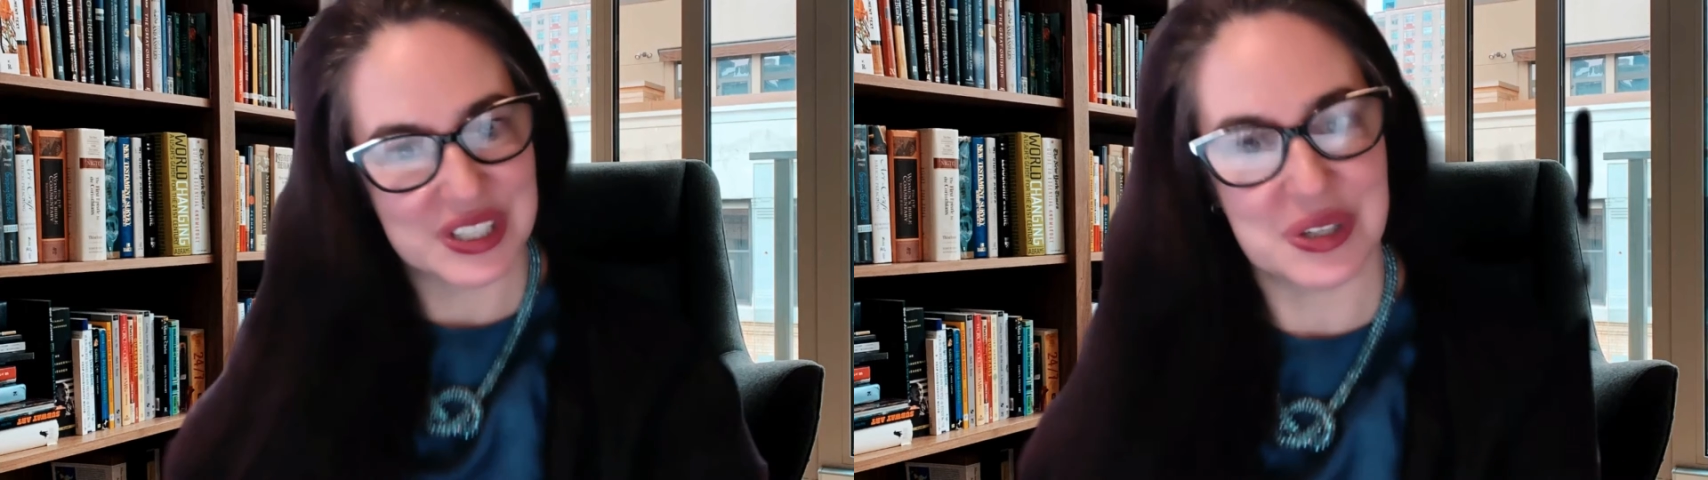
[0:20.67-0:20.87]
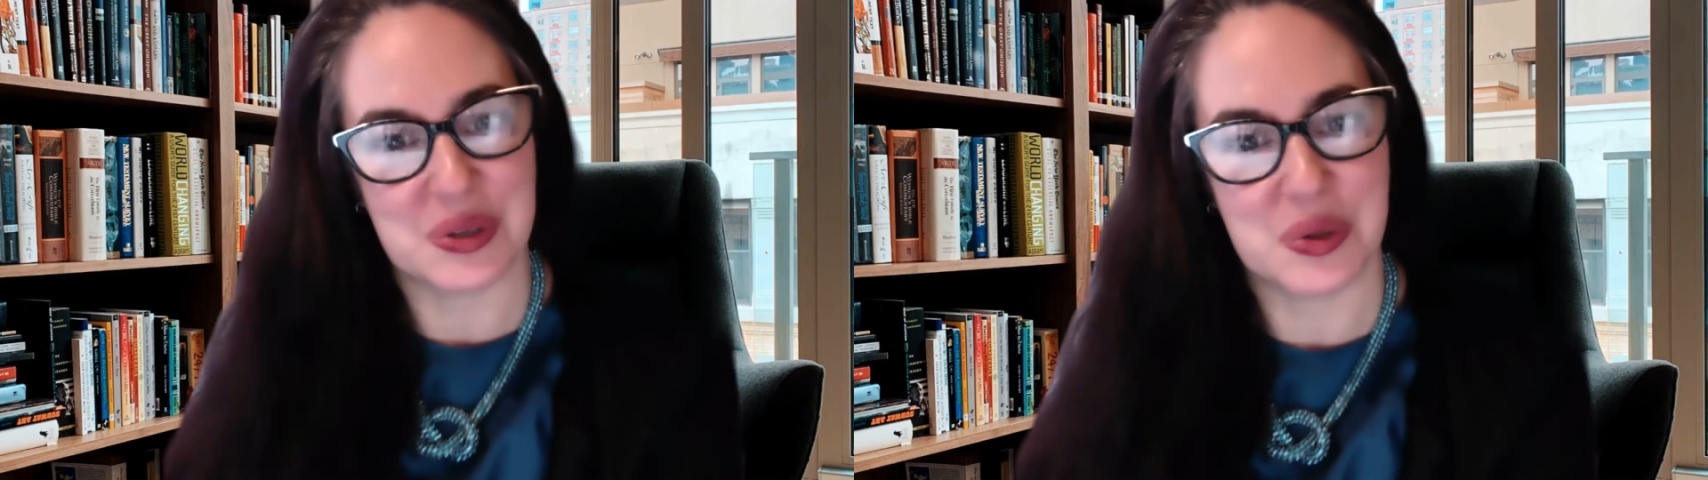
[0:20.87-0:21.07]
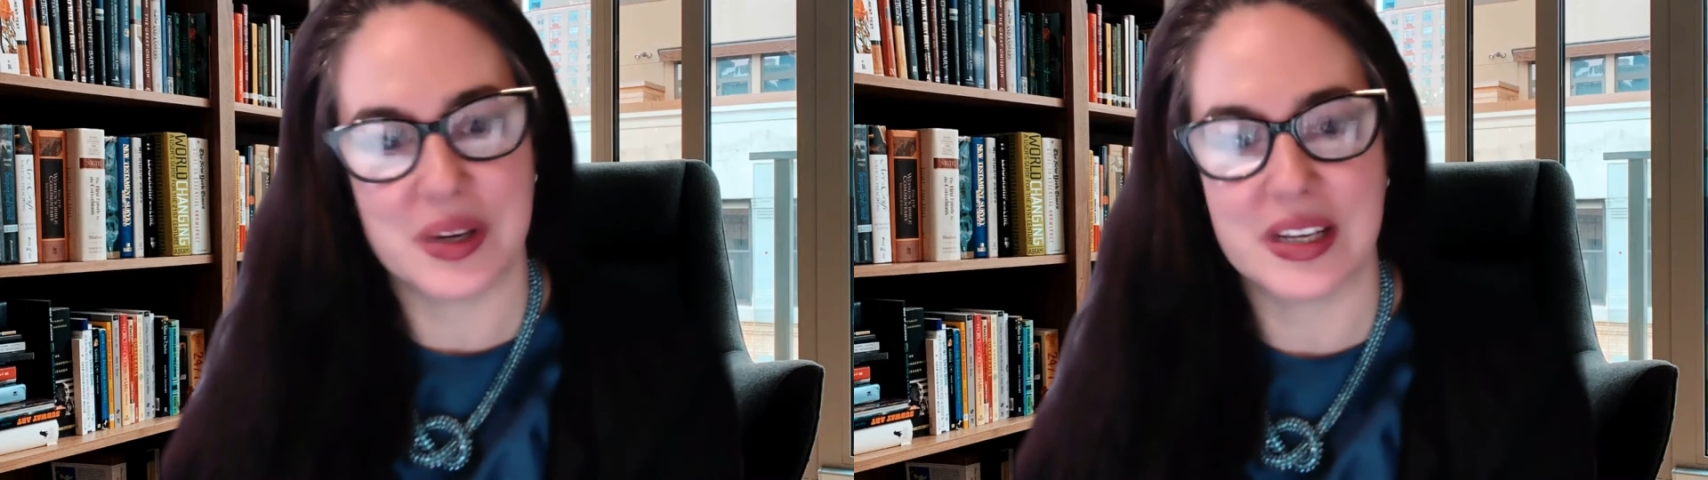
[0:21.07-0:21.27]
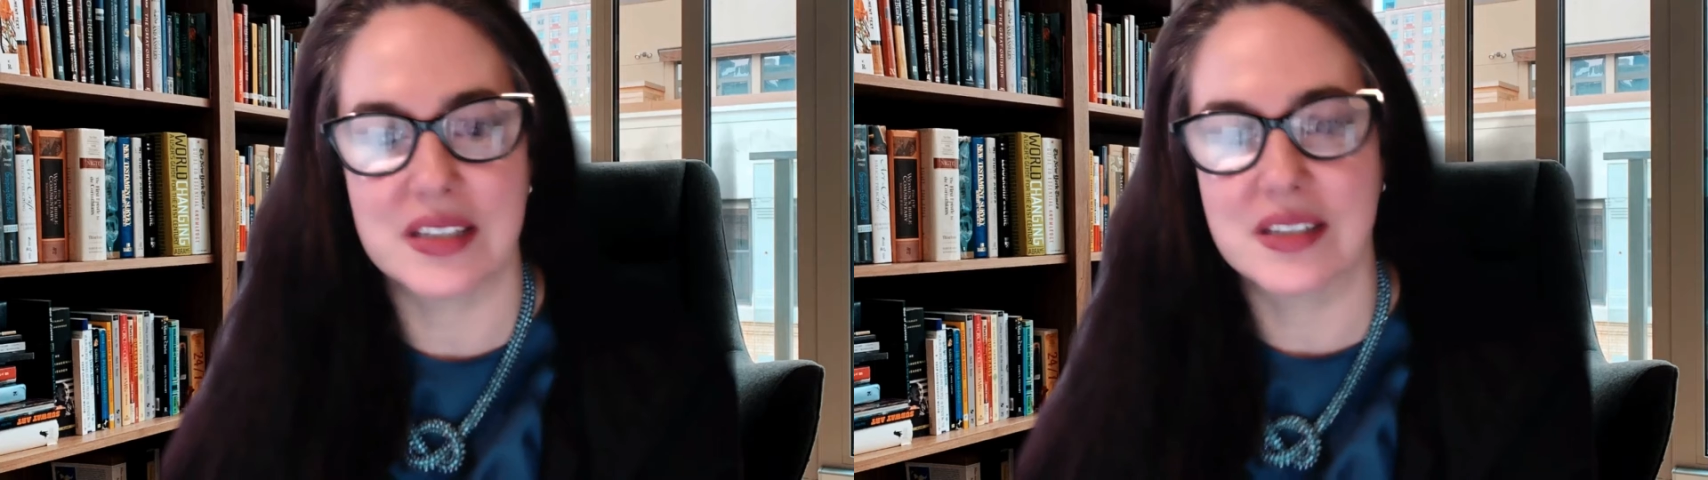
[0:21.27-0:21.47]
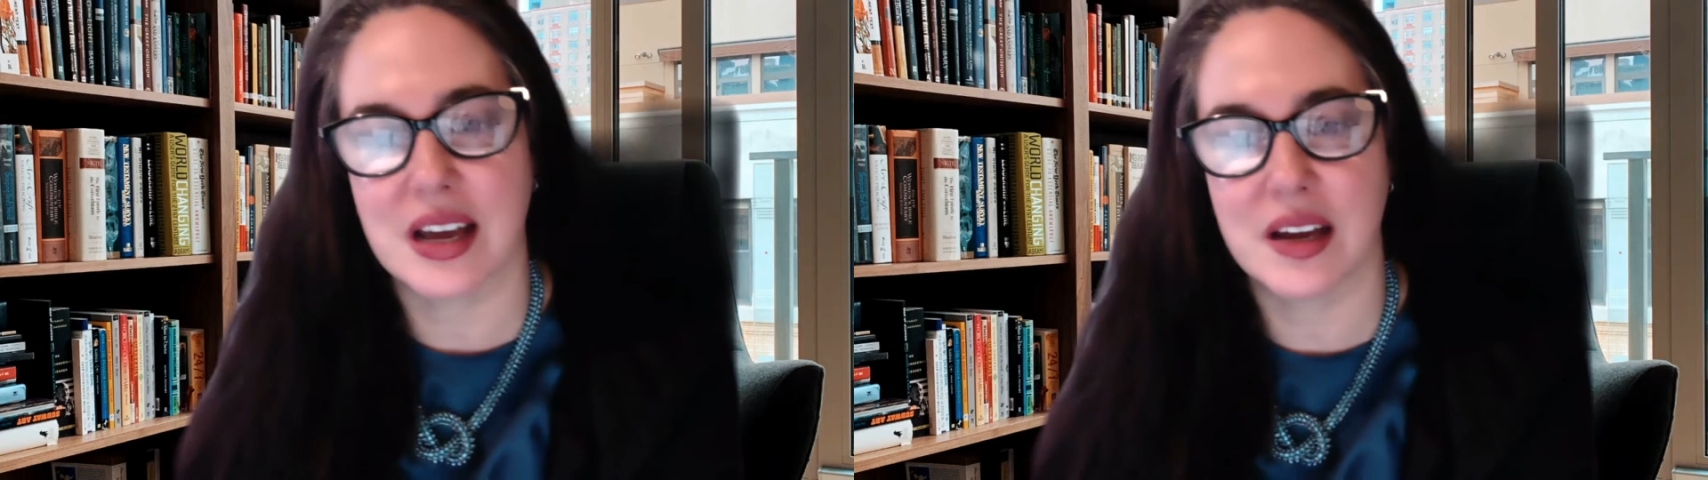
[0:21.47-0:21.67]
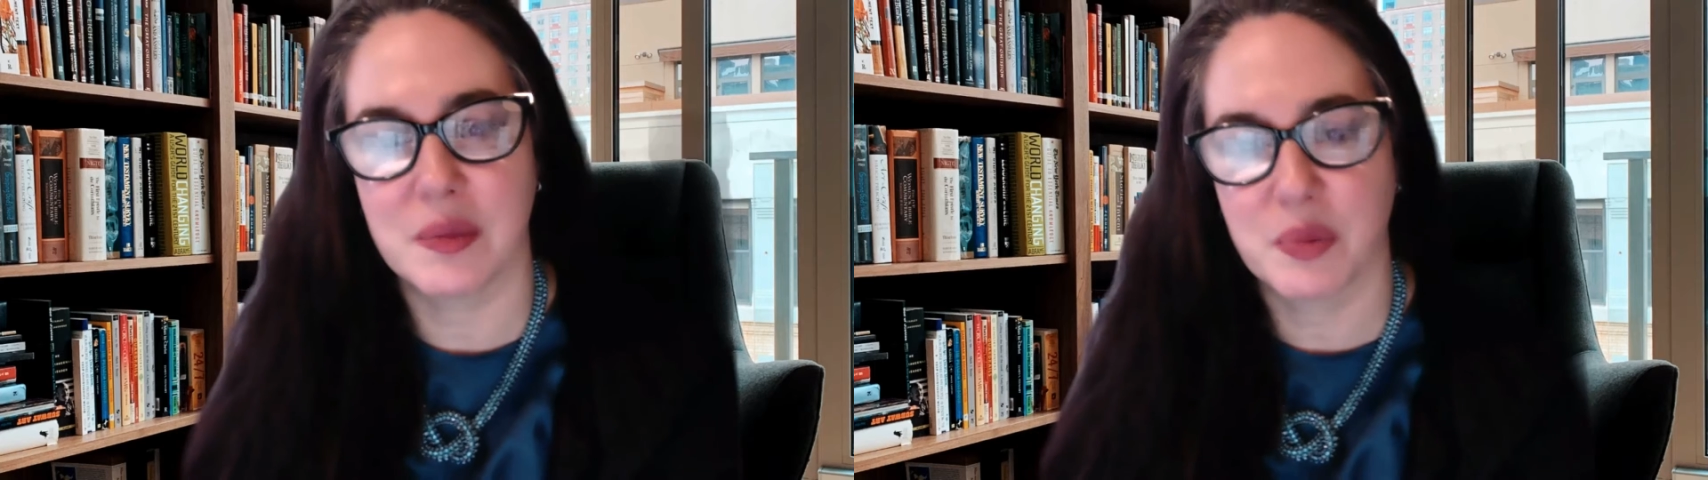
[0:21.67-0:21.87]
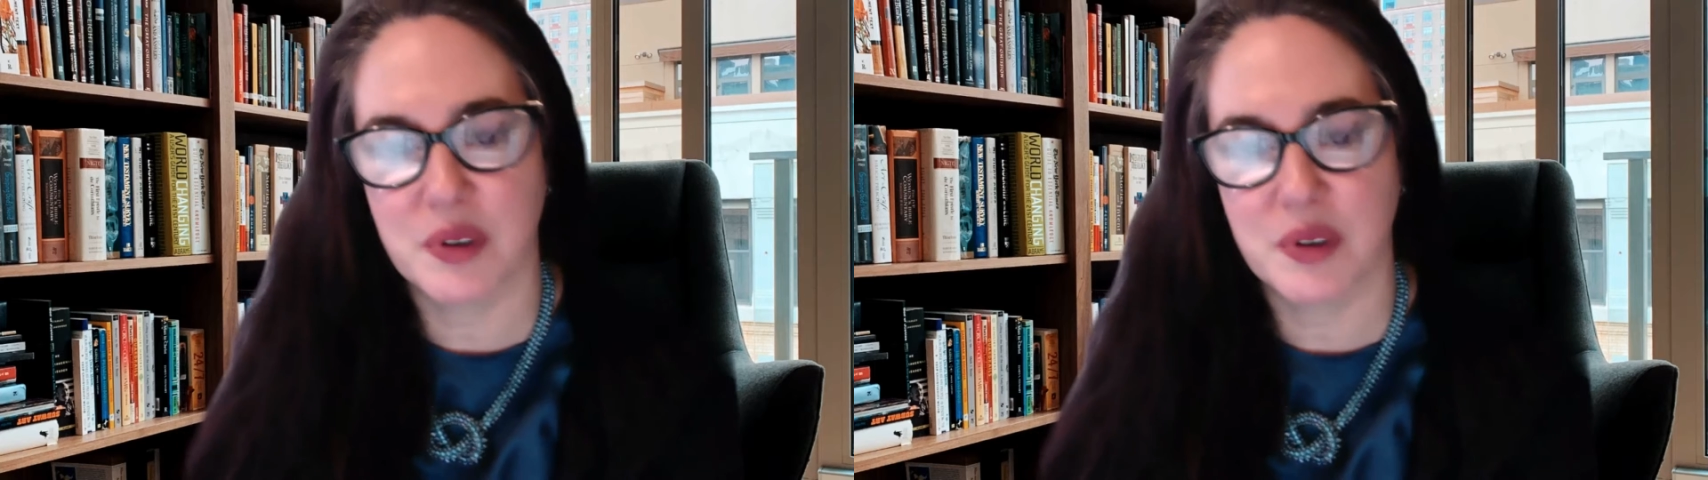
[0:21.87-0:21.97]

to do is a